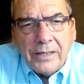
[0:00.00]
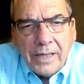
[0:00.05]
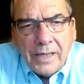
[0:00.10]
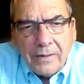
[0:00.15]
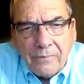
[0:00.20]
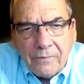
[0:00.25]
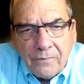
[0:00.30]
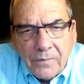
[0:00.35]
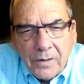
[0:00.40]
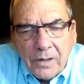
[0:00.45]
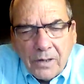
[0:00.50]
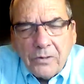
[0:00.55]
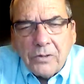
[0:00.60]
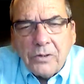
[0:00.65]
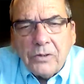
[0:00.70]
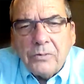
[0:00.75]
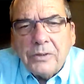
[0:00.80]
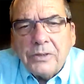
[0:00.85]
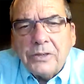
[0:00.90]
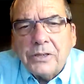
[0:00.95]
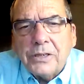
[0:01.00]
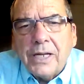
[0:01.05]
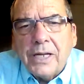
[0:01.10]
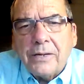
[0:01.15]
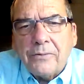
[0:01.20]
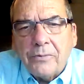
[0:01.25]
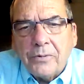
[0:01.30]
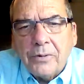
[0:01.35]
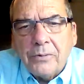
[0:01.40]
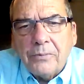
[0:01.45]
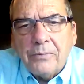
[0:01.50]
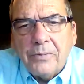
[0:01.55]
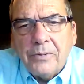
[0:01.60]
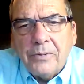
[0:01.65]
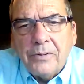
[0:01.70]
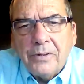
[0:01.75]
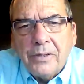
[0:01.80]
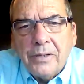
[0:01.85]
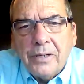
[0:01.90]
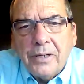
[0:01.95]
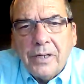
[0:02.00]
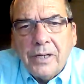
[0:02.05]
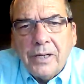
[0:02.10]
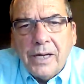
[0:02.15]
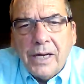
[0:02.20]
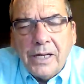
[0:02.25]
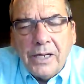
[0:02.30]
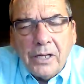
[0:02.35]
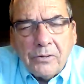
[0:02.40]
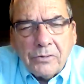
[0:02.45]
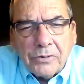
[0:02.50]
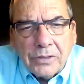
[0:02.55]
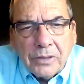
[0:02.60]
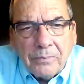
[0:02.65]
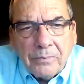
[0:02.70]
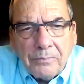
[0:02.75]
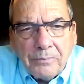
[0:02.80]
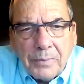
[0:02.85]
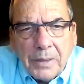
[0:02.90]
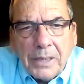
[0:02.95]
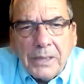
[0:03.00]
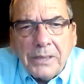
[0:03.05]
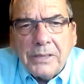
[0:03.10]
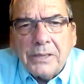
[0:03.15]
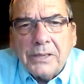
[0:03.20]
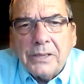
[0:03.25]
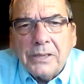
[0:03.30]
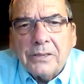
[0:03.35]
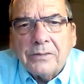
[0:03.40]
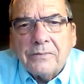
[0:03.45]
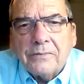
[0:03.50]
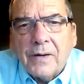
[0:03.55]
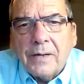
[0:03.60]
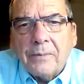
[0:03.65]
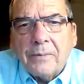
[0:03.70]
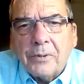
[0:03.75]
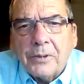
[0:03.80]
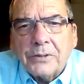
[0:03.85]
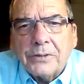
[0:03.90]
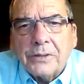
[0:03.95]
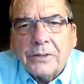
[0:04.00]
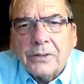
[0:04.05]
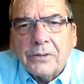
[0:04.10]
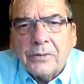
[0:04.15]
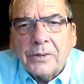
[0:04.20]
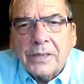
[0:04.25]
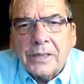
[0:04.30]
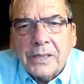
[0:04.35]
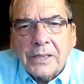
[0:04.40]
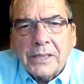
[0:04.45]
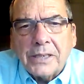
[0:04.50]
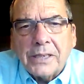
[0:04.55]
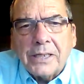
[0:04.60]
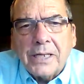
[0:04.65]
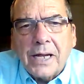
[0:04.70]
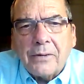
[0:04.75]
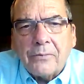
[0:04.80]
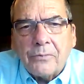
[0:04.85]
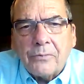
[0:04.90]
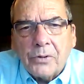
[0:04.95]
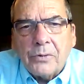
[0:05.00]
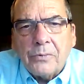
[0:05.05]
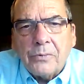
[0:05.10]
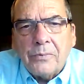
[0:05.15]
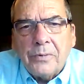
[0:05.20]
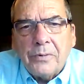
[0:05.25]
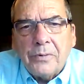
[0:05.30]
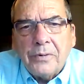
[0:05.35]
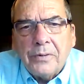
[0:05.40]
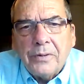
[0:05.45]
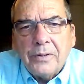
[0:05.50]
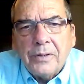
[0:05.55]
They follow you into that room. And there is a bonding vibration going on in that room.